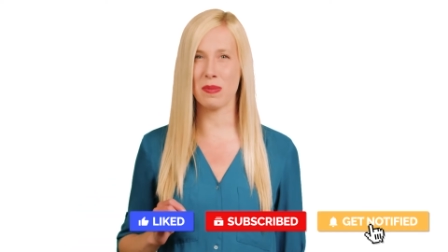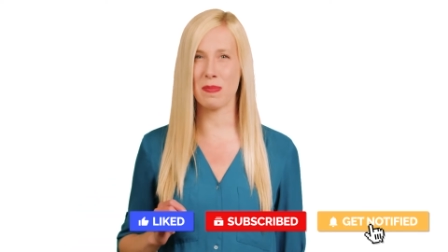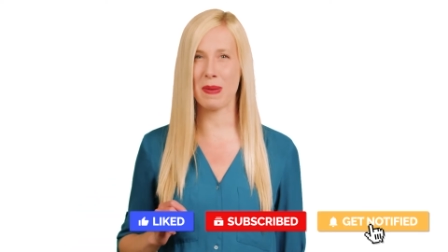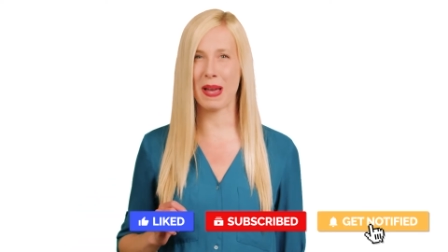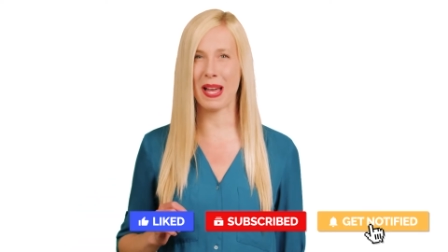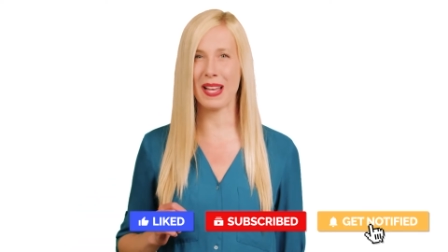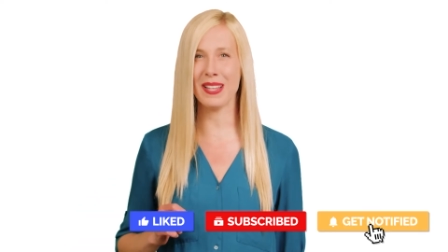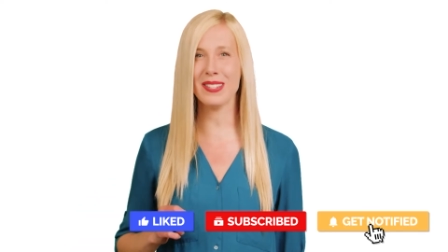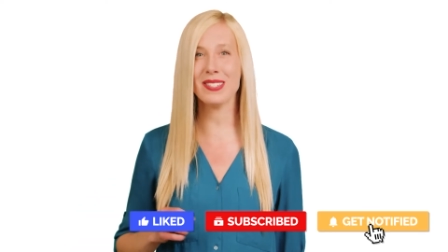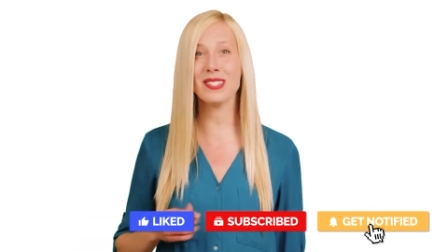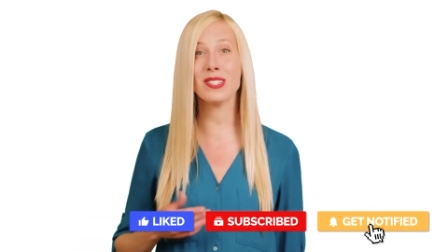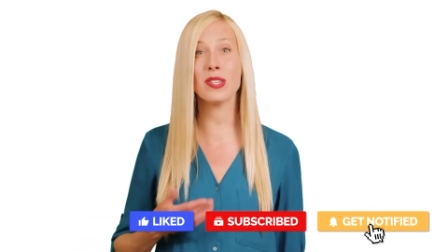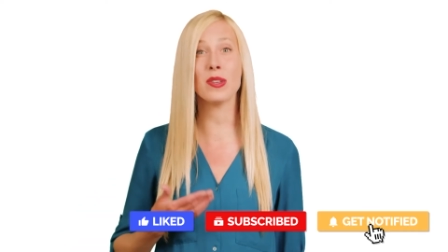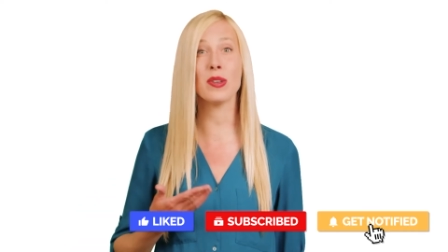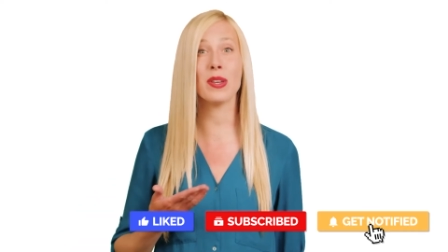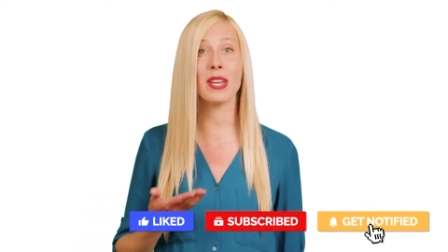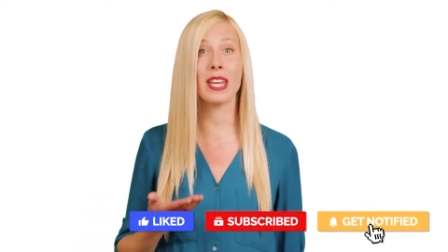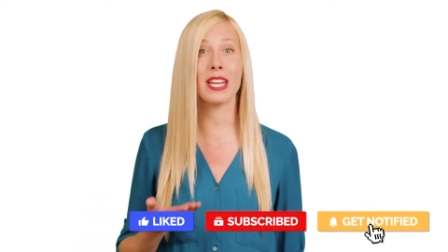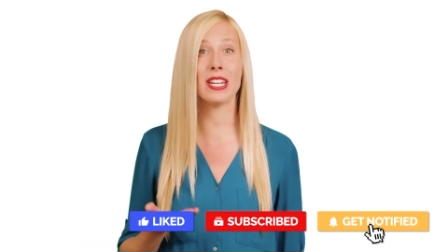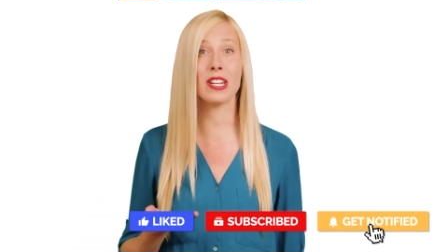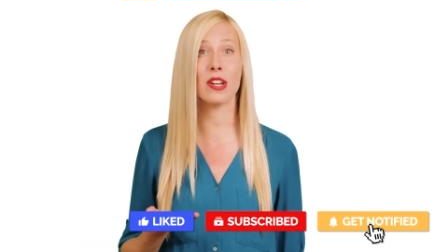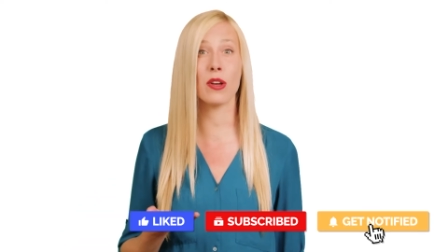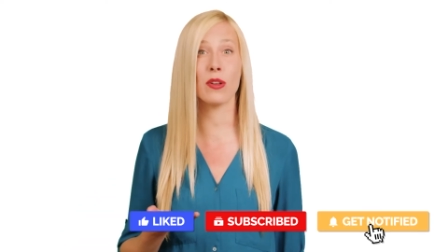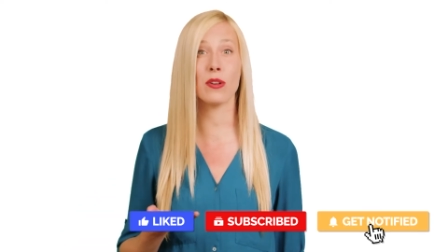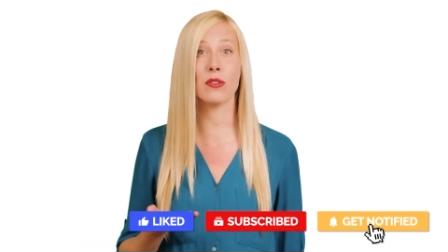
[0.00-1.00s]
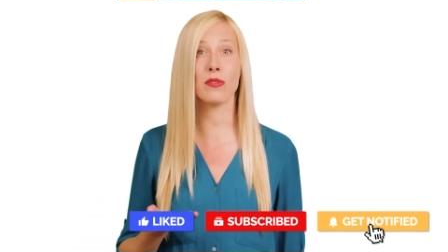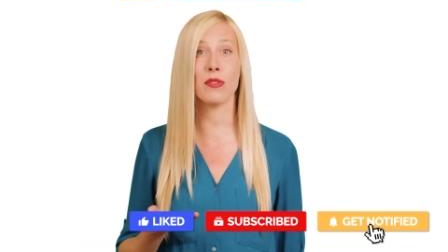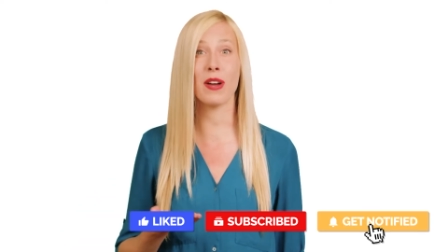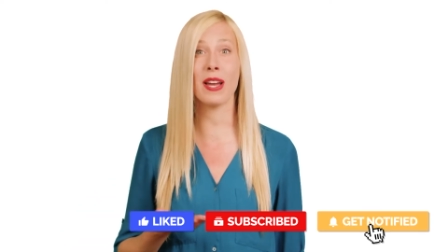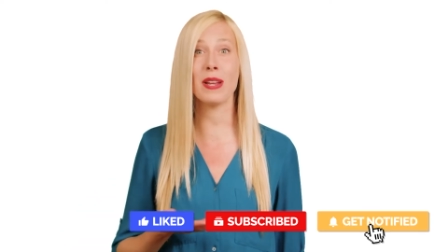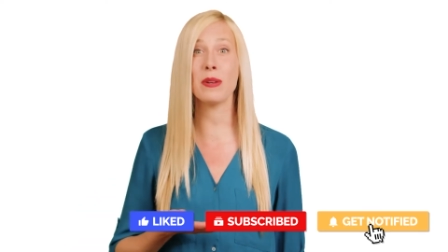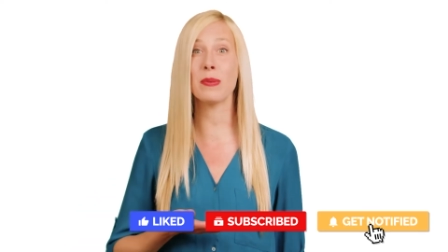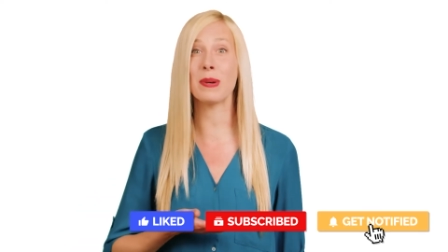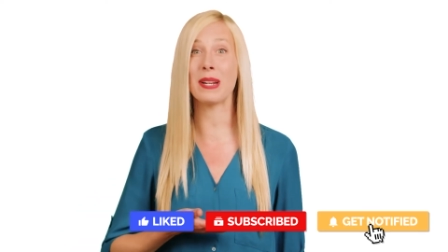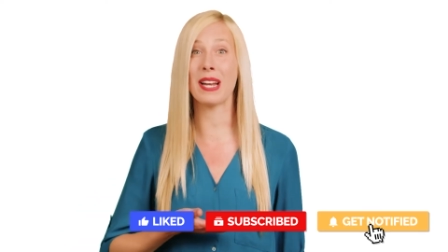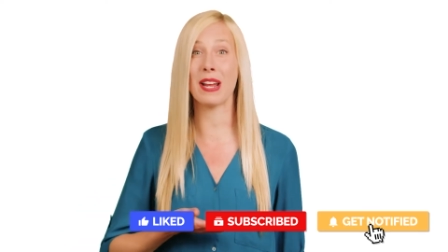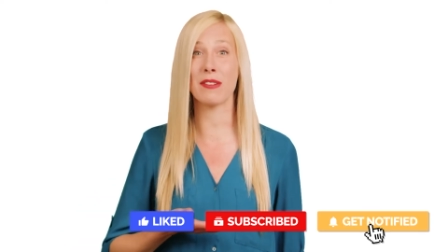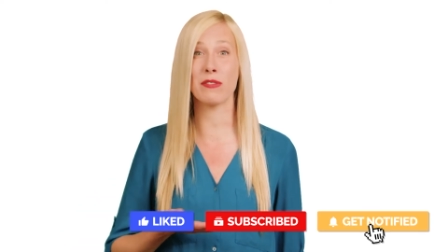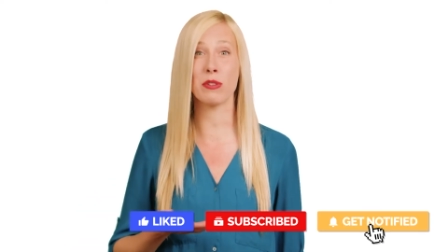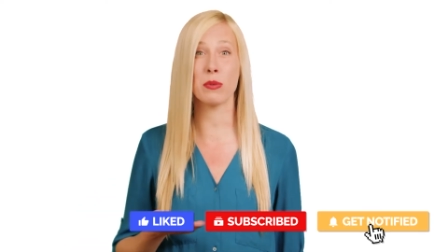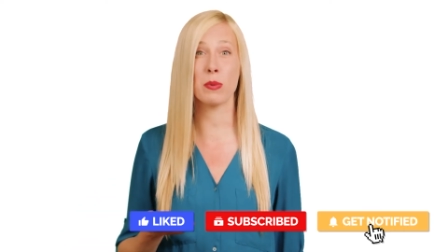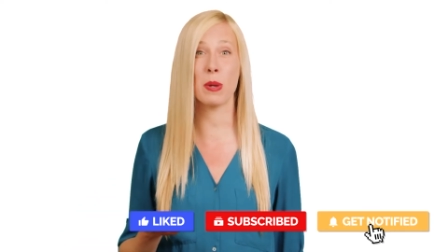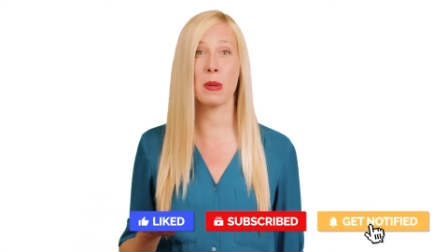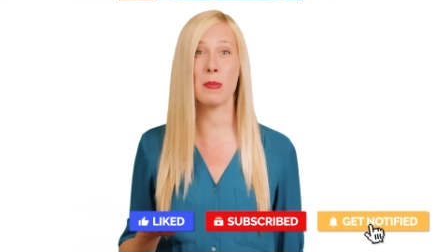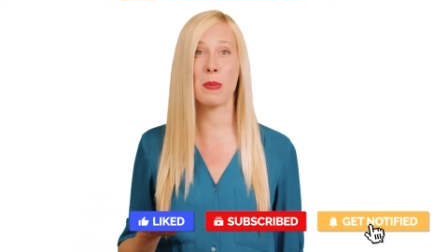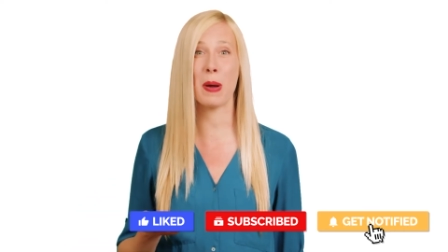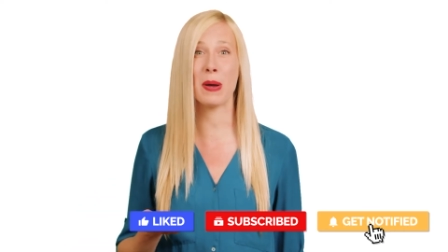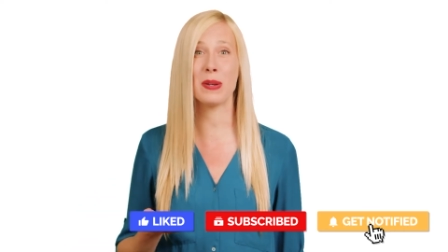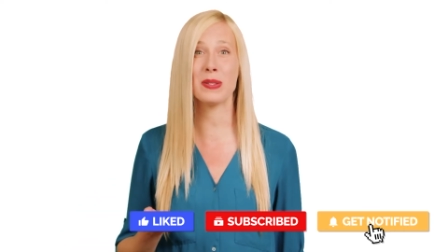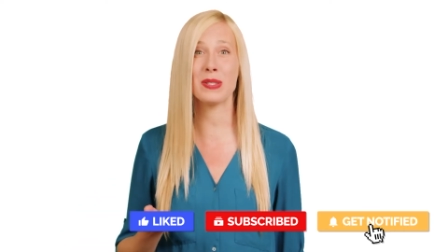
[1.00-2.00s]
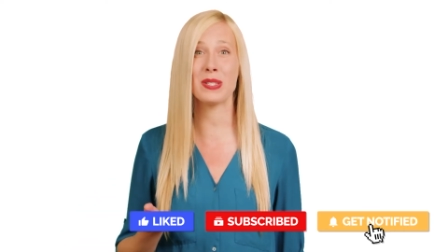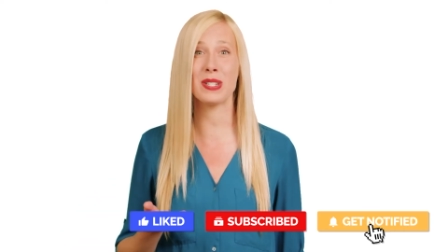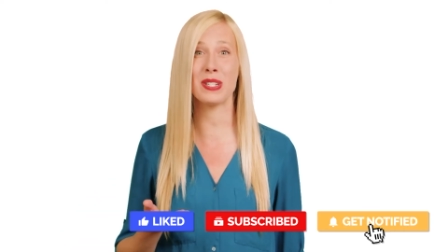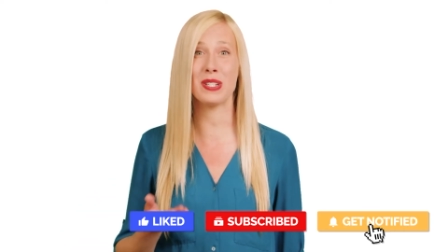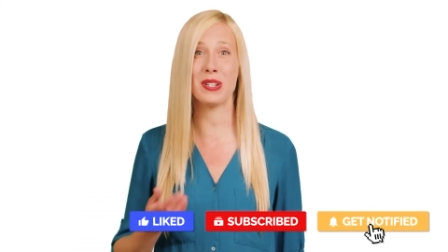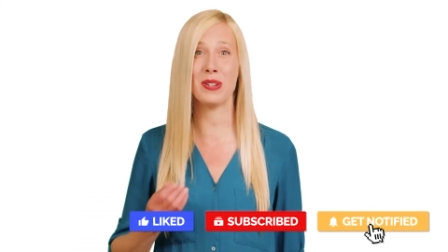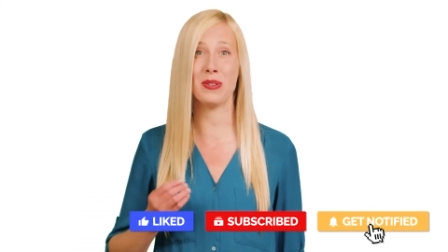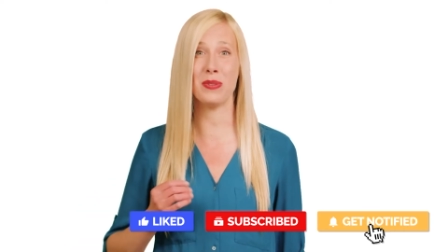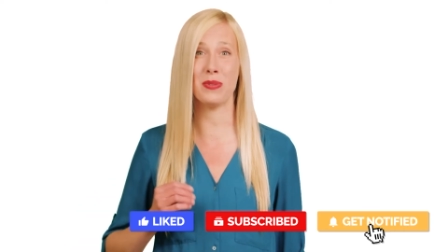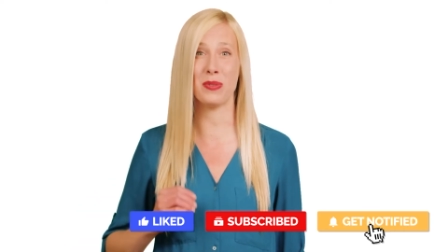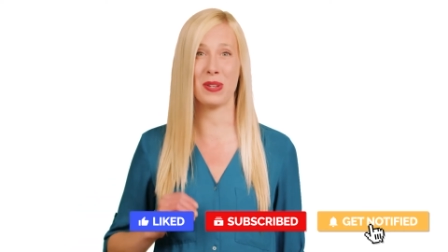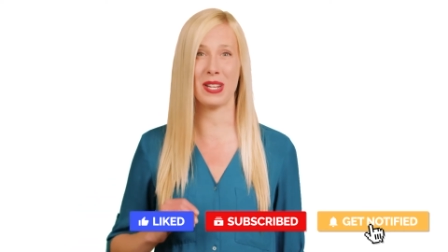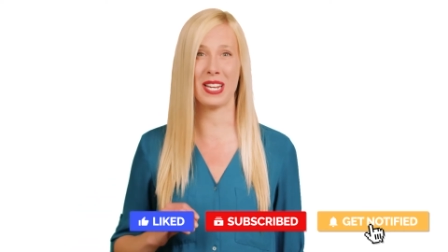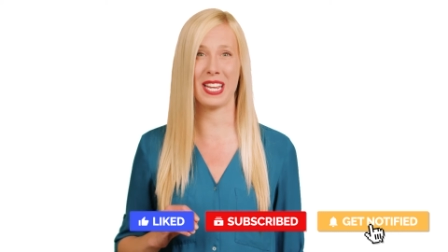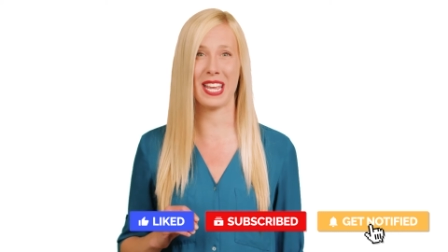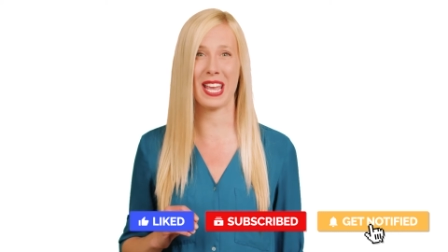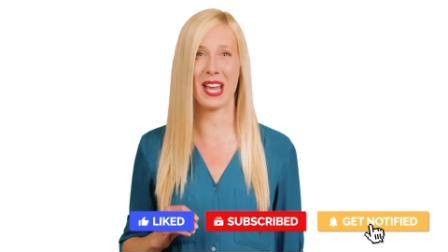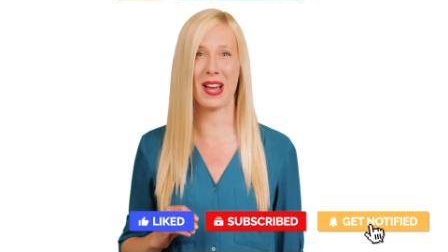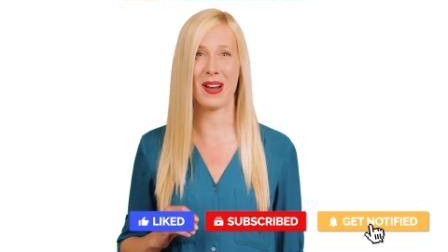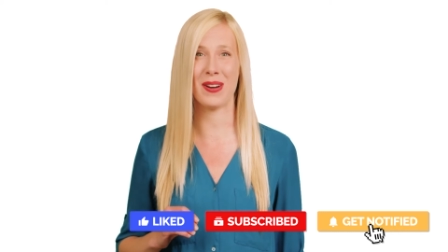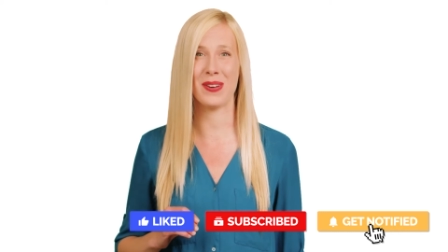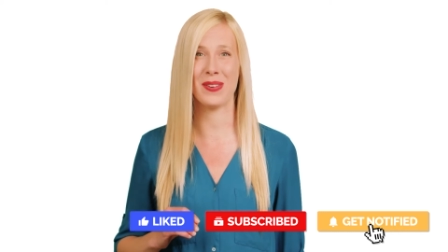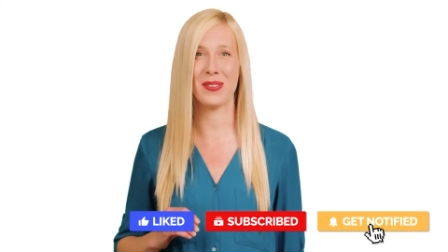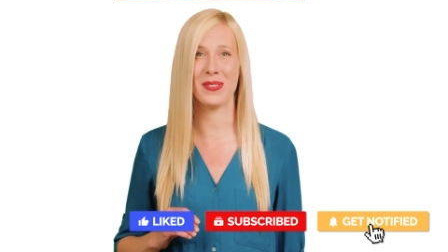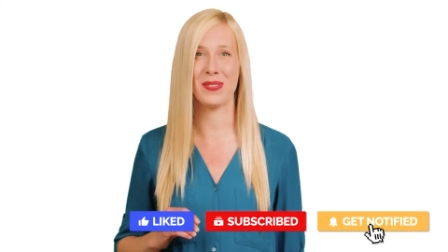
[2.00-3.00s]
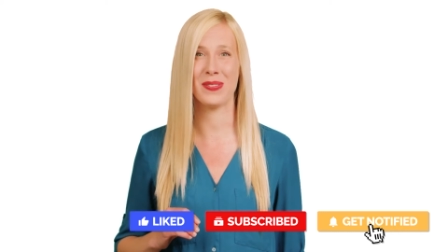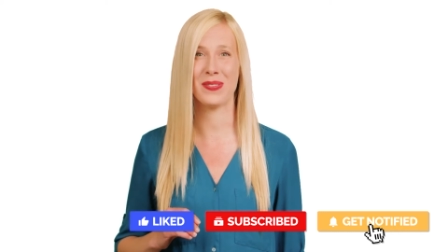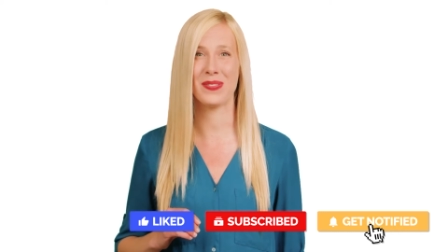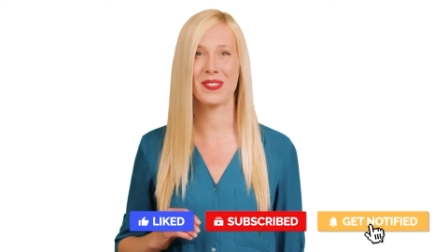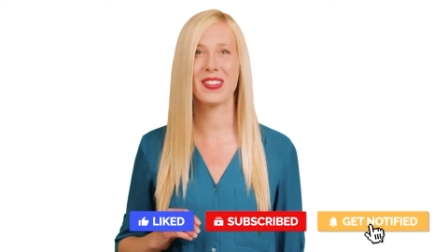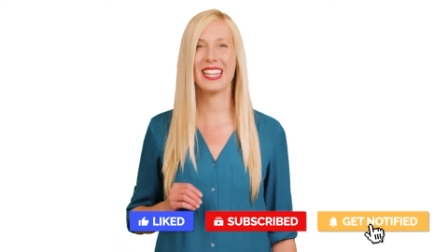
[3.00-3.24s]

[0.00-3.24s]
bell so you get notified whenever we post a new video.